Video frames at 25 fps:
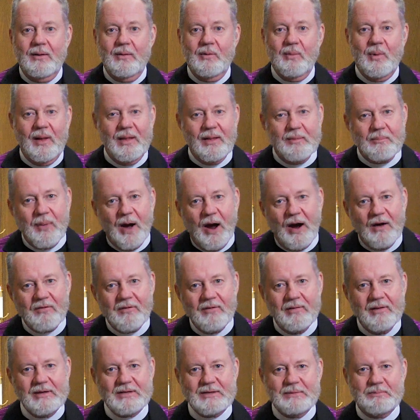Well, a
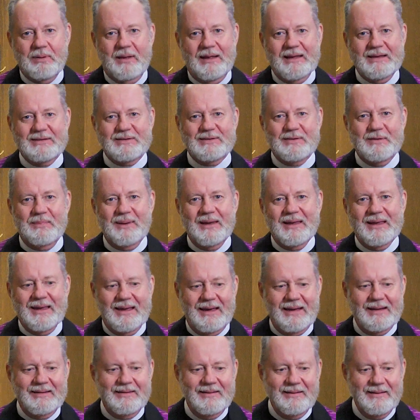marvelous place to
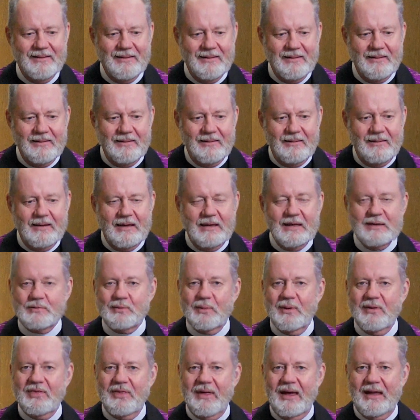begin is
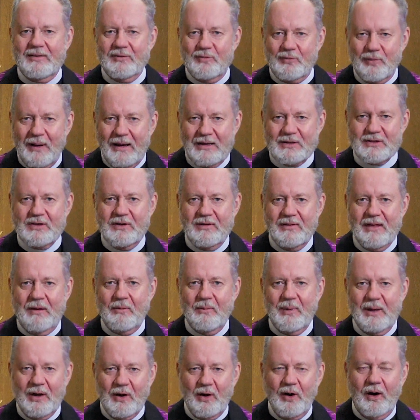with that treasure that
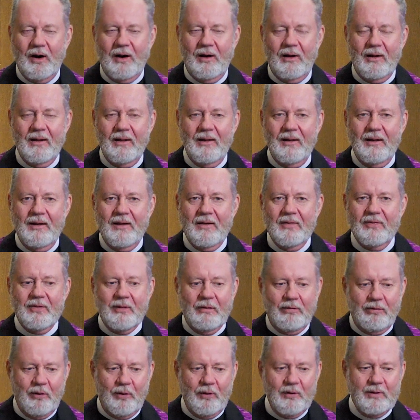we call the
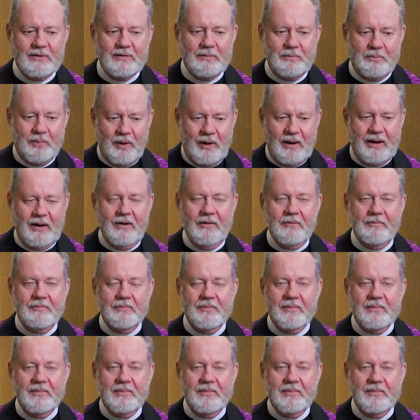Lord's Prayer.